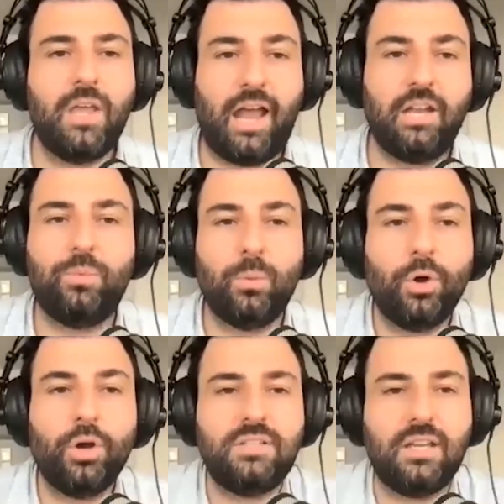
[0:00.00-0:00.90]
And if we
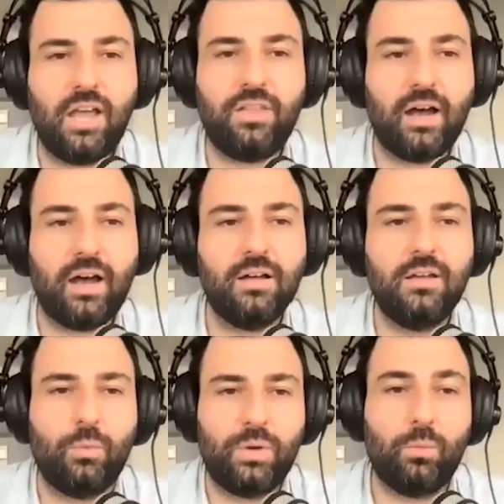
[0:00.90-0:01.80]
work together,
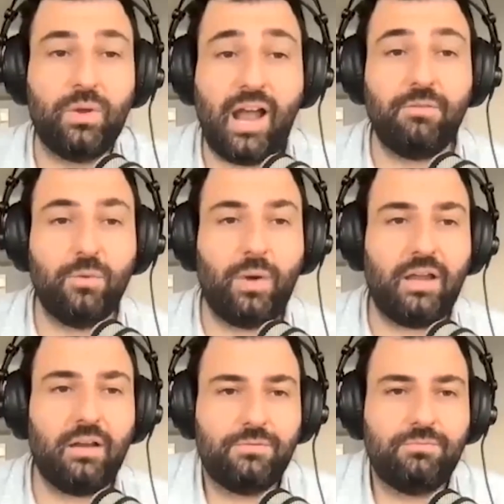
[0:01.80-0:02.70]
we have the
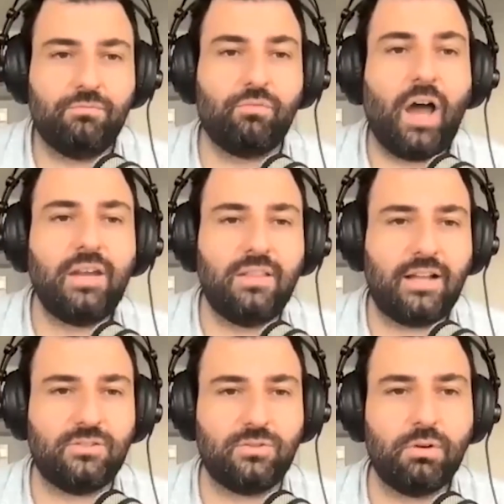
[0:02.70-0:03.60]
way of writing
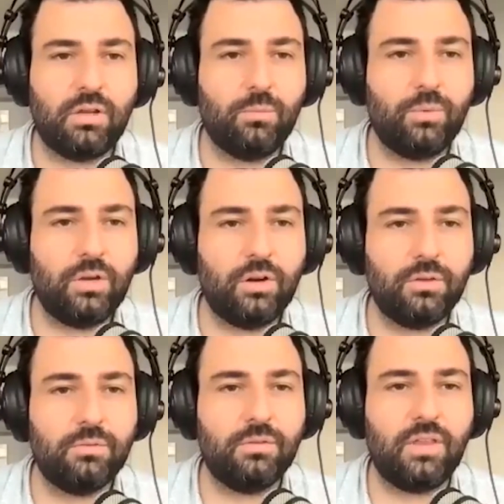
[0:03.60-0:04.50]
that story. You know,
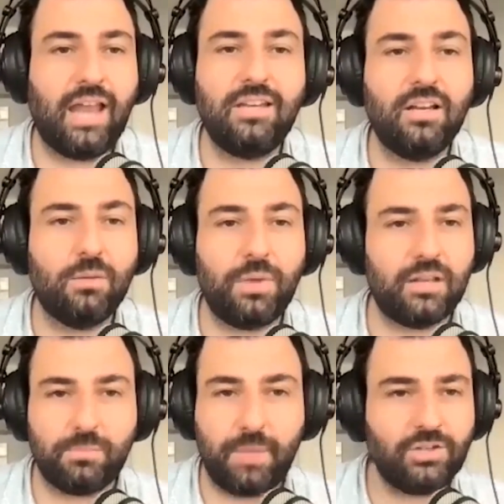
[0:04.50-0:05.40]
the ending can
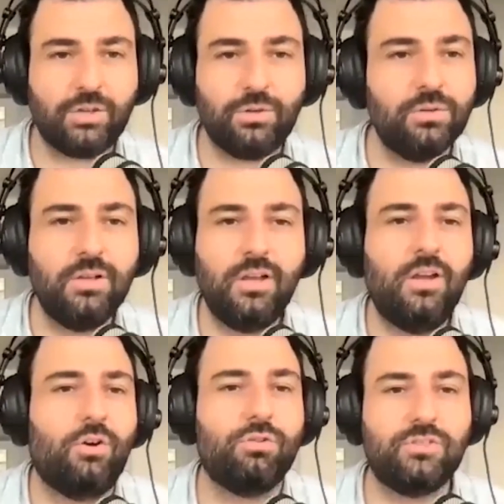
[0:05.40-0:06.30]
be as magical
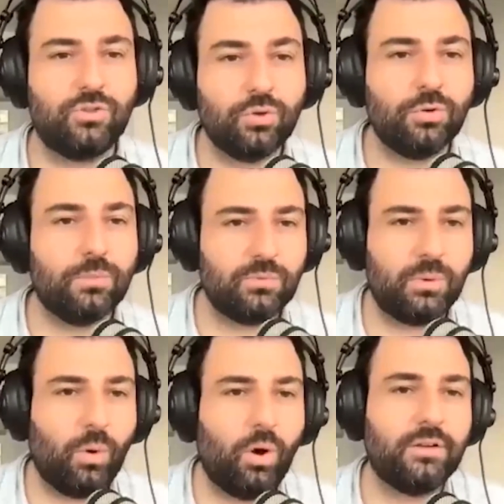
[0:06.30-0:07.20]
or as doomed as
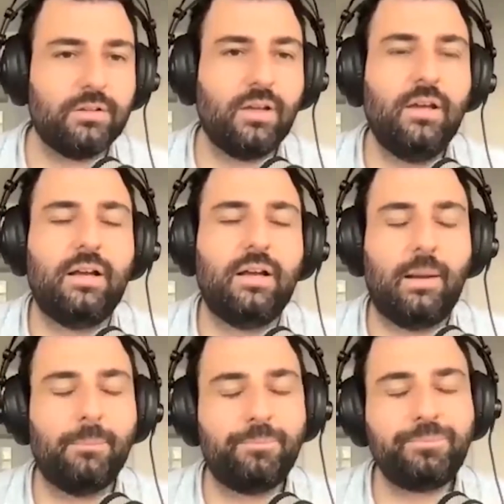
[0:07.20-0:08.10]
we want.
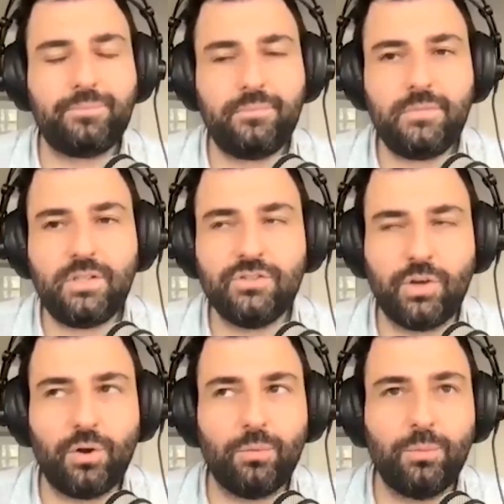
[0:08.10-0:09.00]

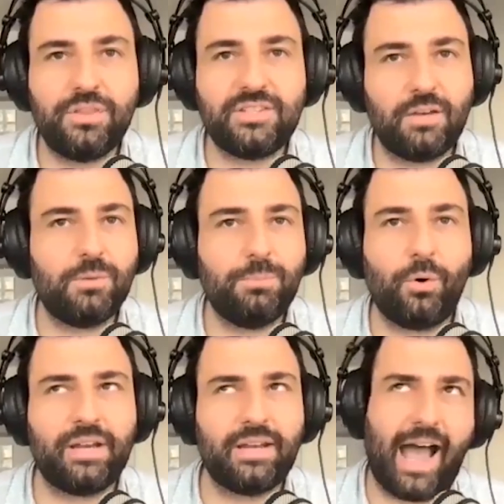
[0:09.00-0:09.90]
So with
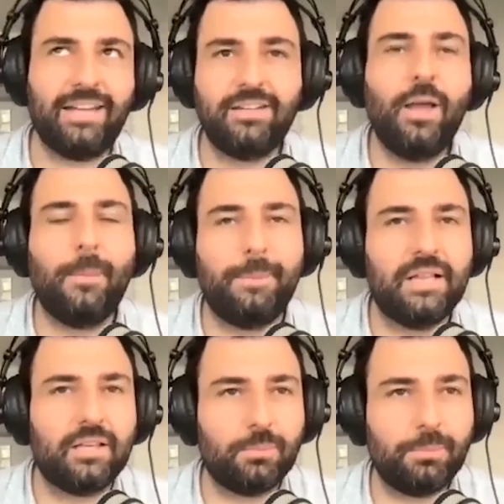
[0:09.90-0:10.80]
7.8
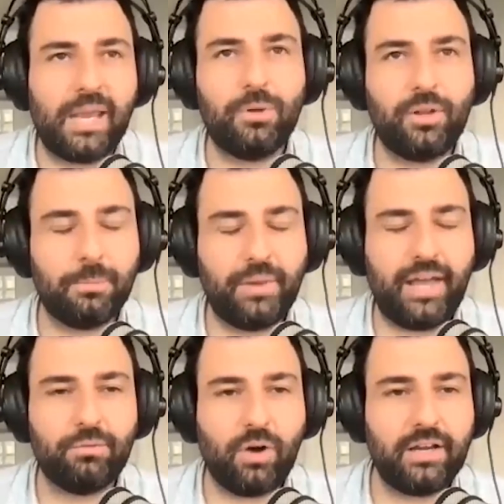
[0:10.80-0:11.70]
billion people on the
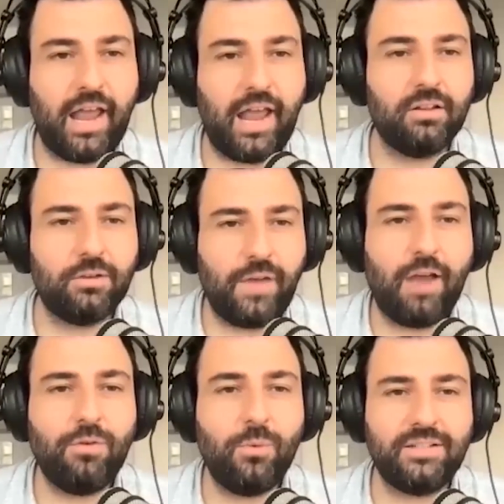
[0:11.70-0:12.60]
planet right now, if
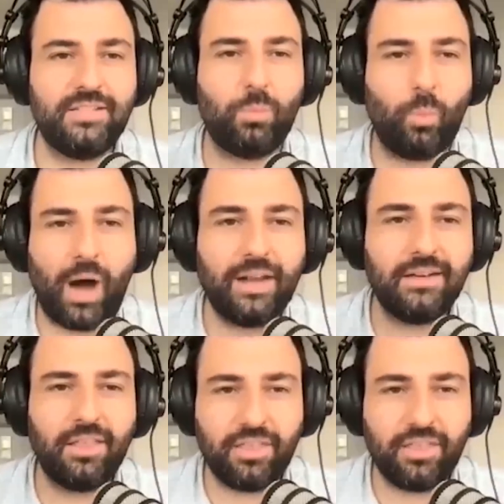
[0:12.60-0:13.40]
everyone did one